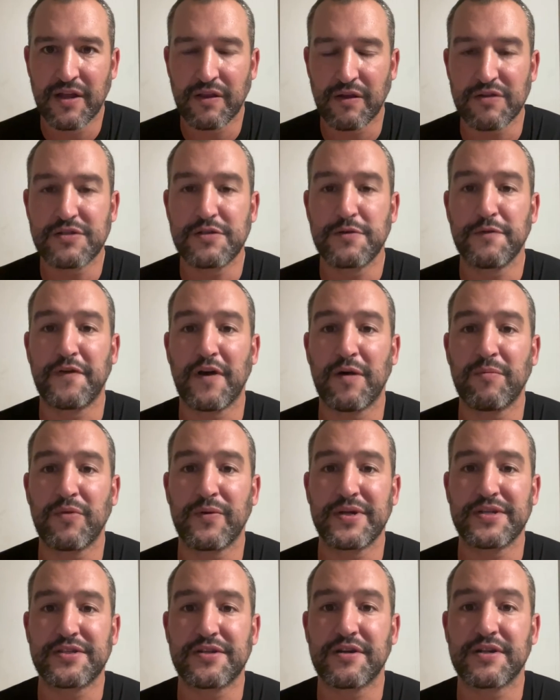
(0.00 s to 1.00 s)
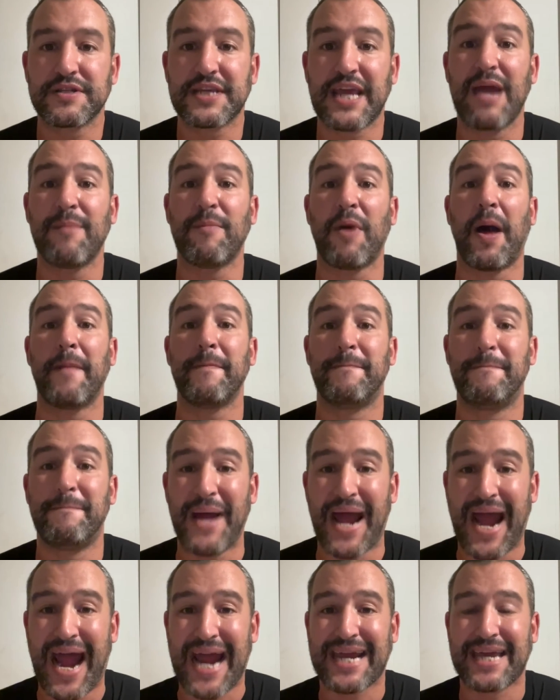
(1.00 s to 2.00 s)
Those two fumble returns came on
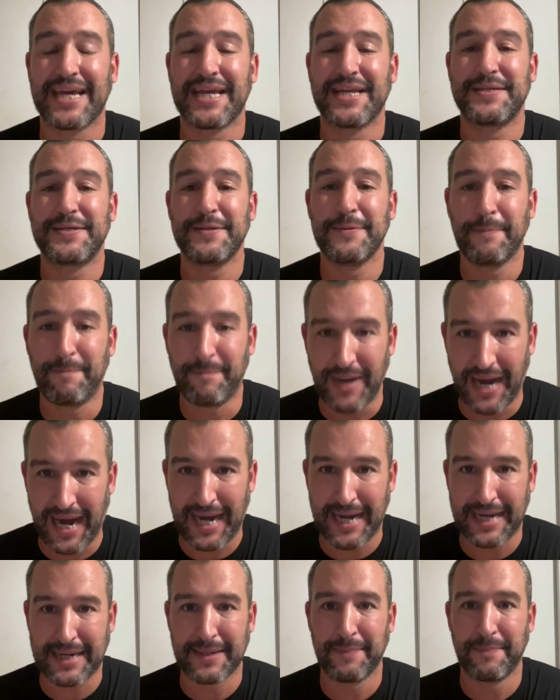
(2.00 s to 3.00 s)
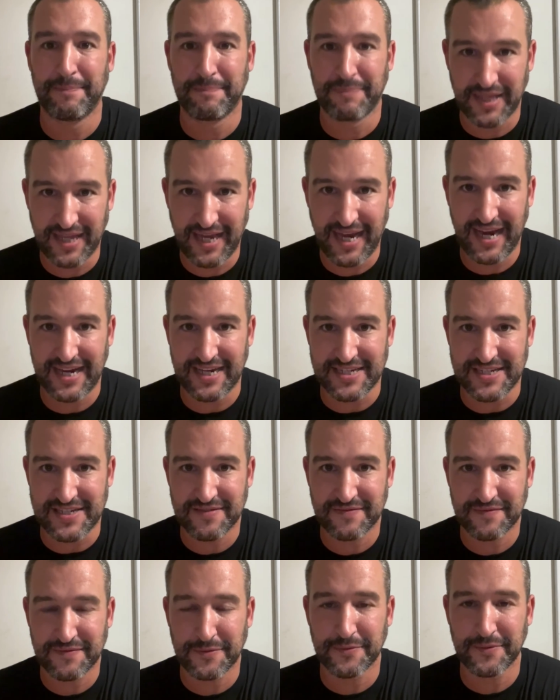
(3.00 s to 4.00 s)
back to back plays,
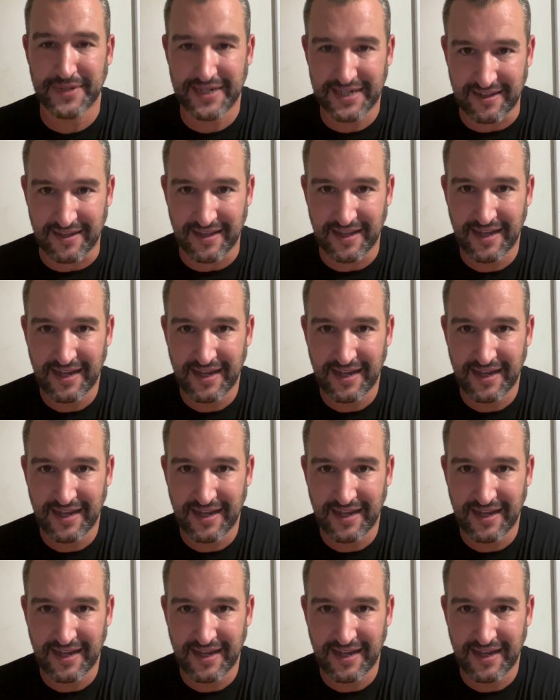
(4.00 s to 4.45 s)
for real.